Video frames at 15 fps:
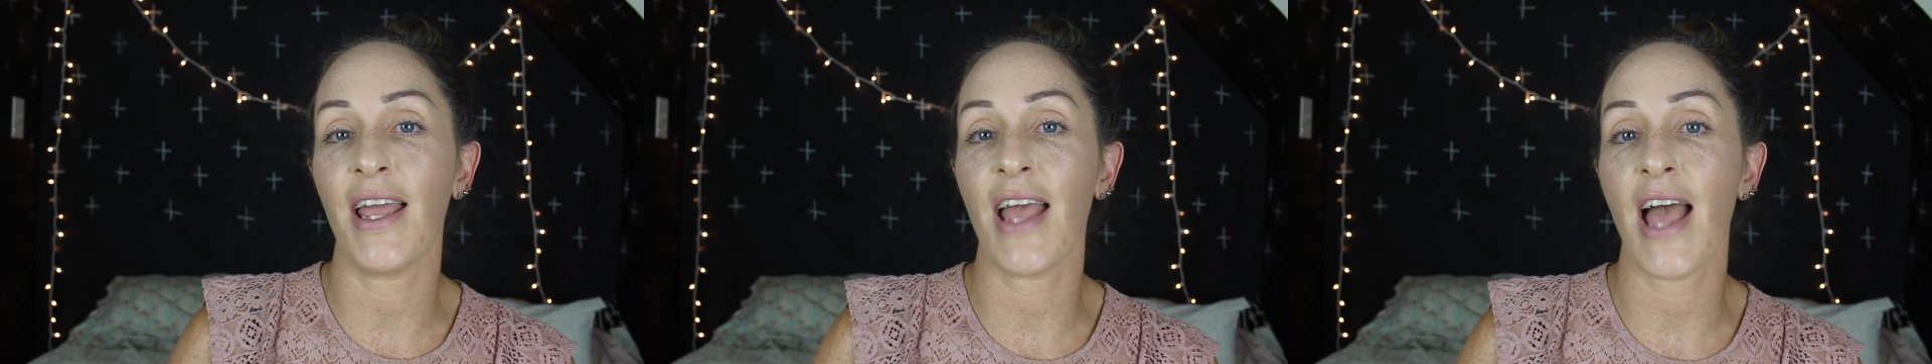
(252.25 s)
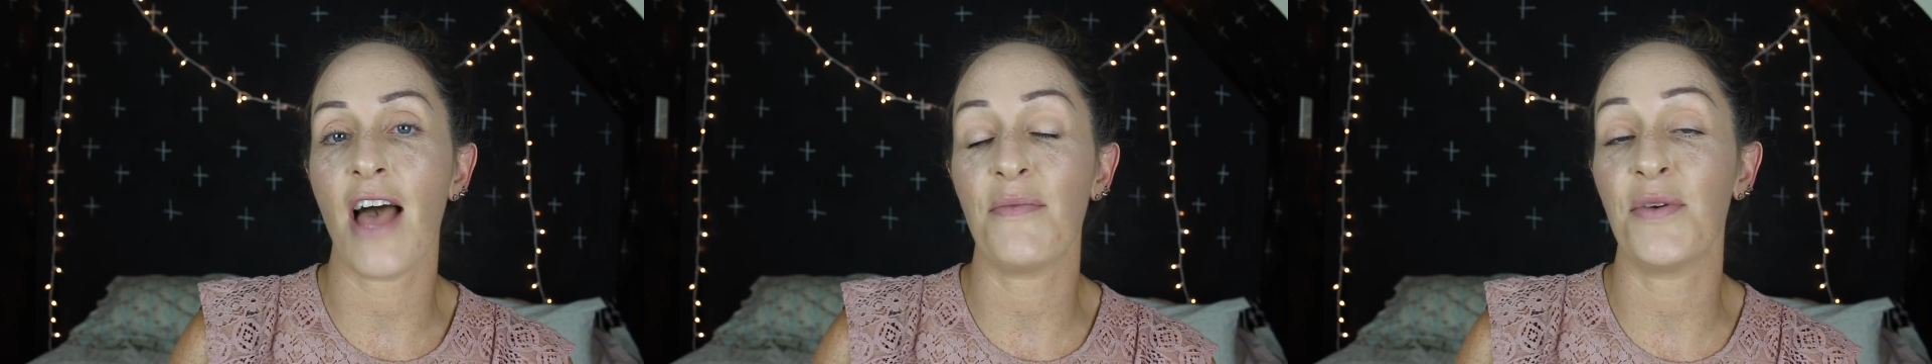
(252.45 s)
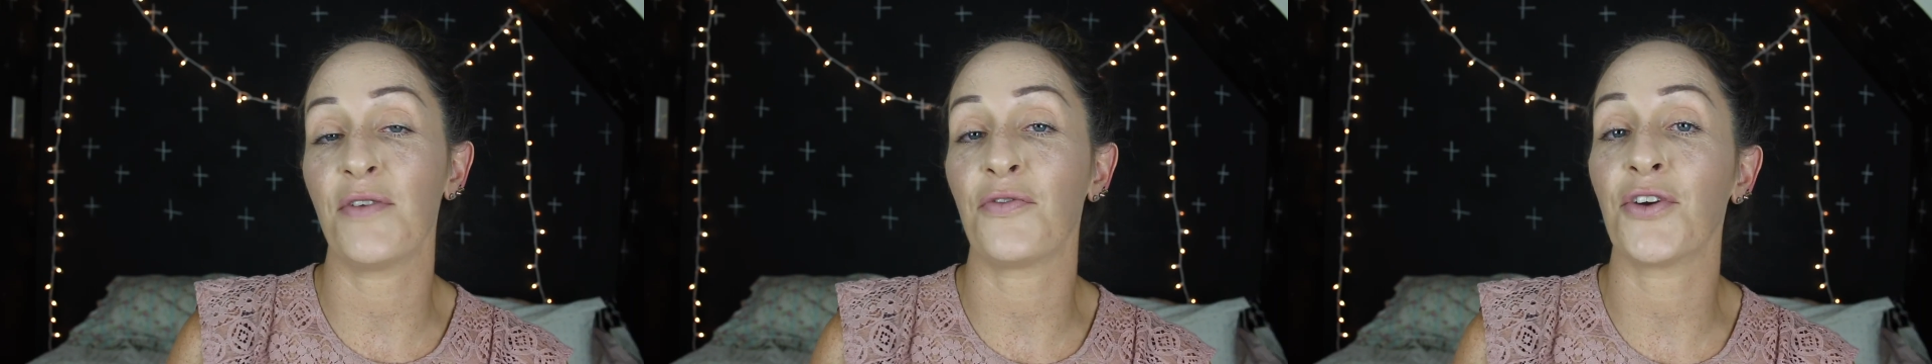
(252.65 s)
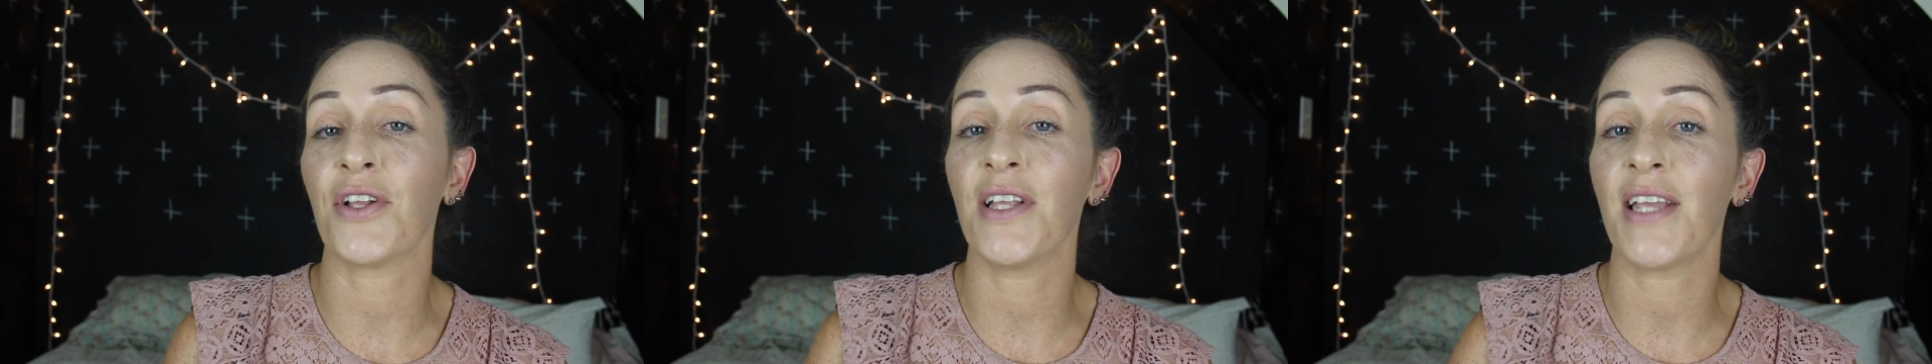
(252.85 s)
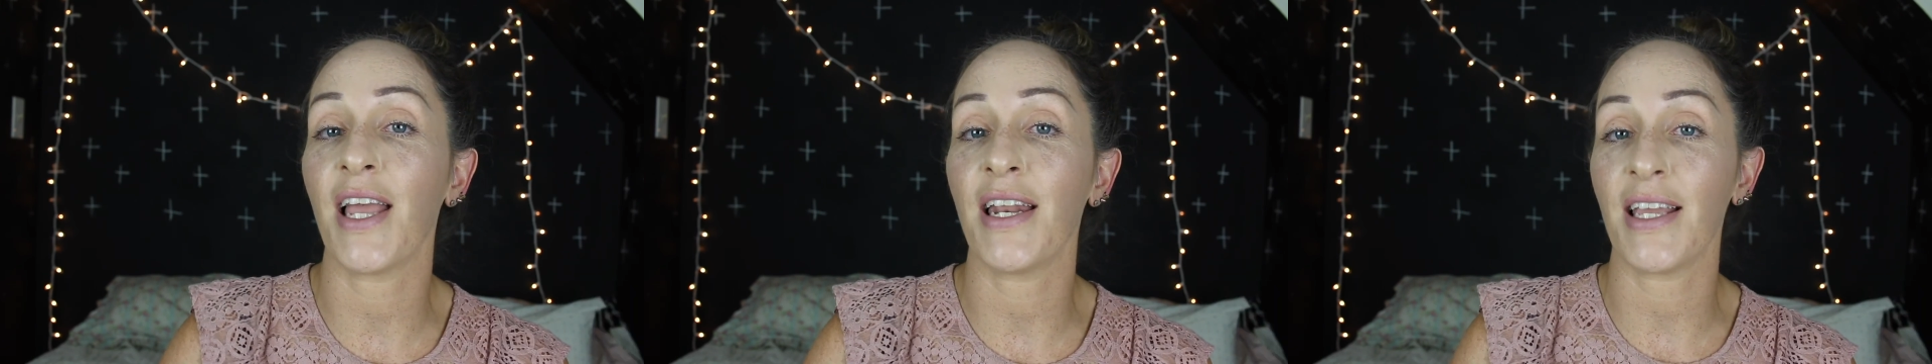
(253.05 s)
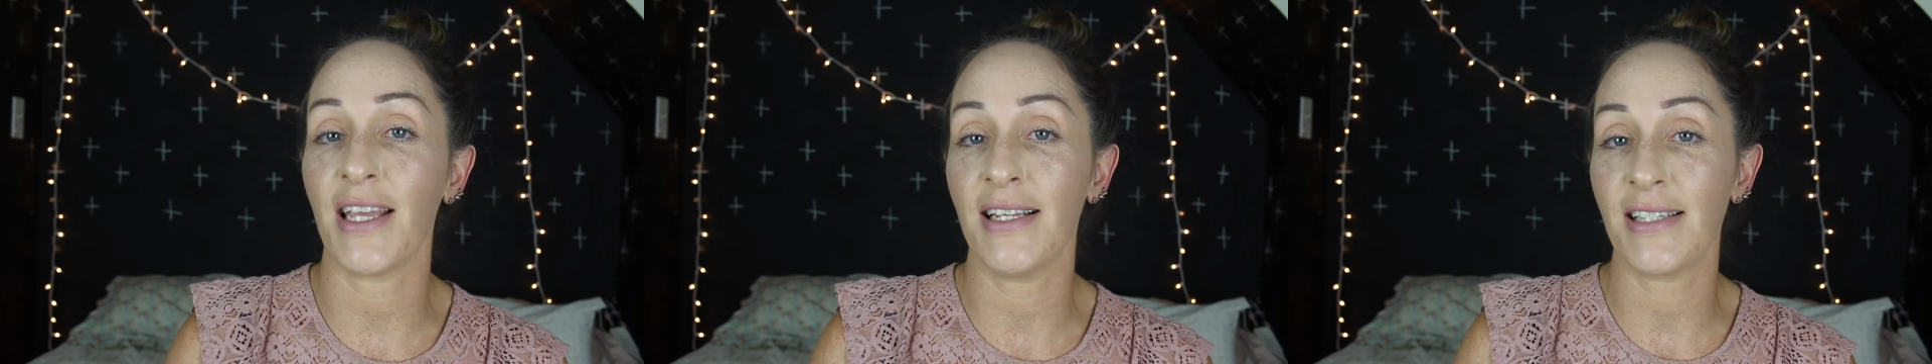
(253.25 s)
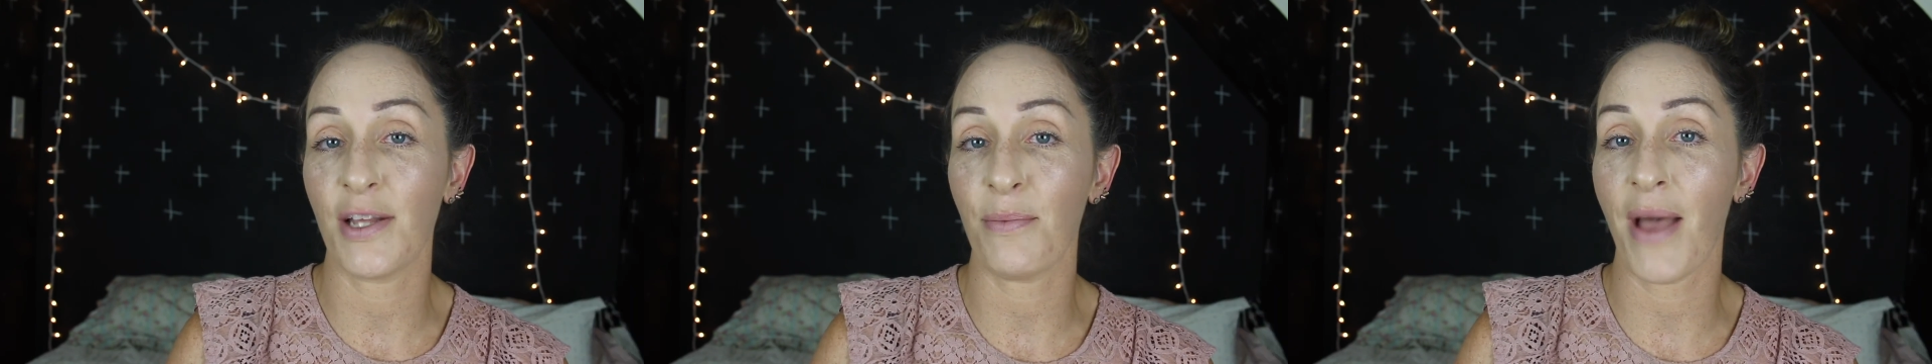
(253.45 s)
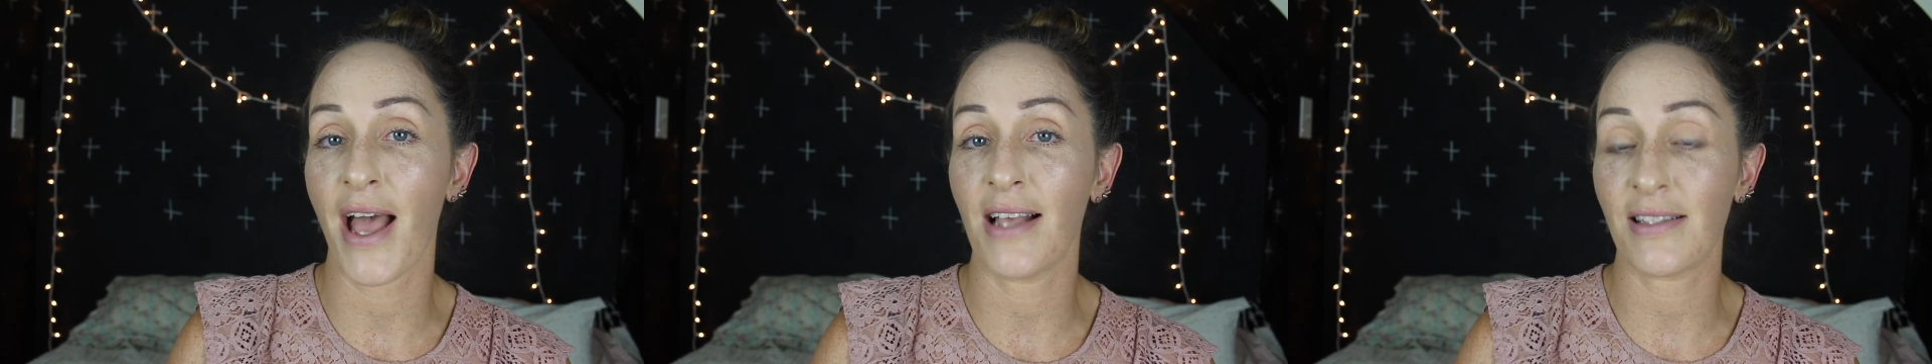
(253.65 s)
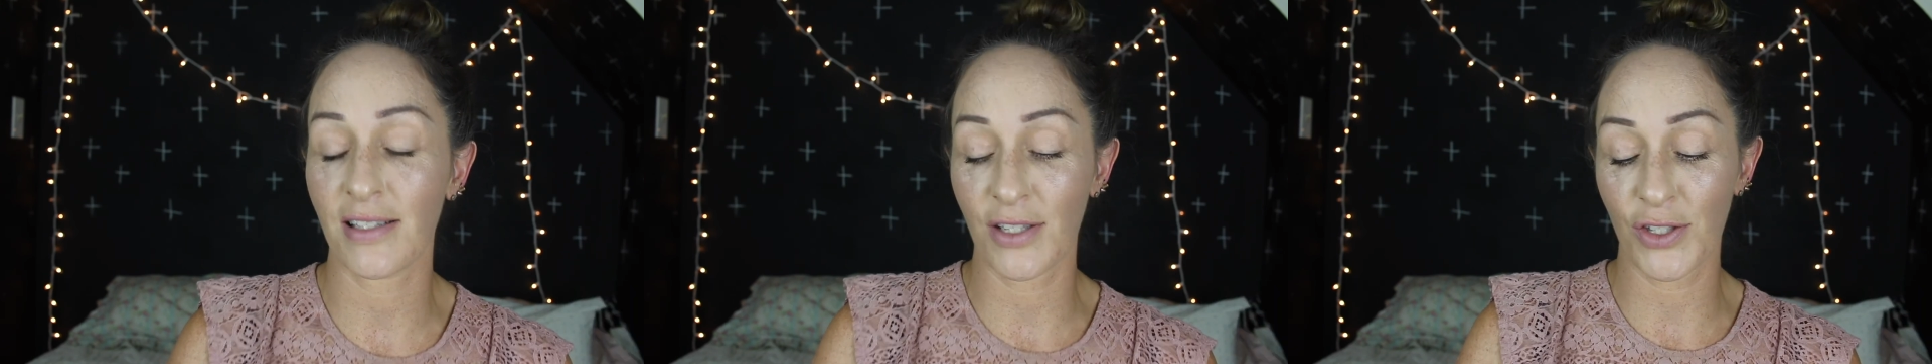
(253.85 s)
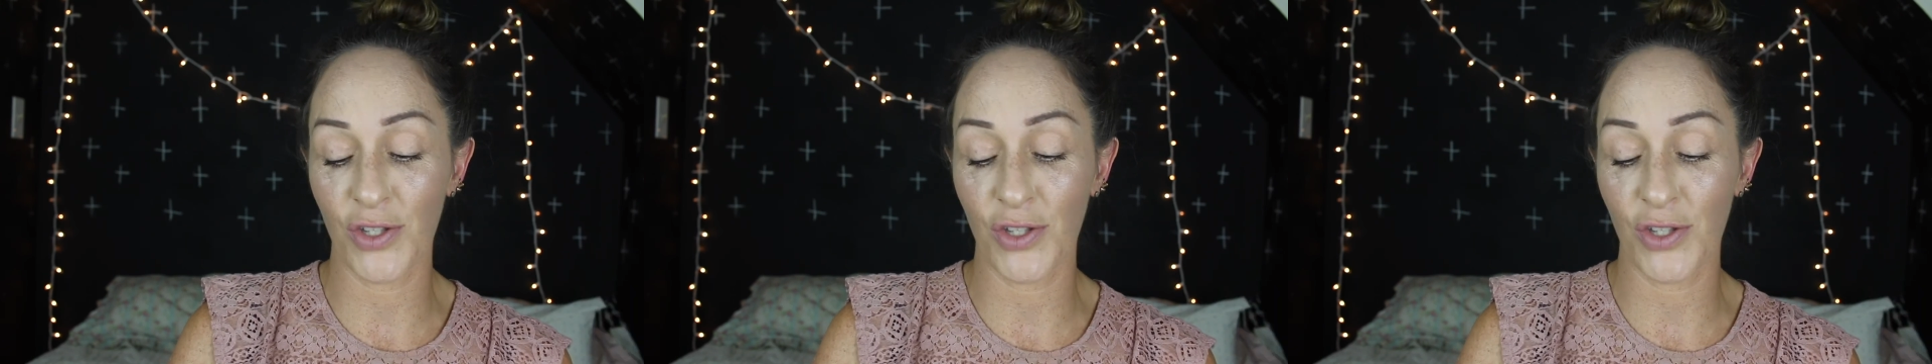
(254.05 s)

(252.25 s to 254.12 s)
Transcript: have been really getting into masks,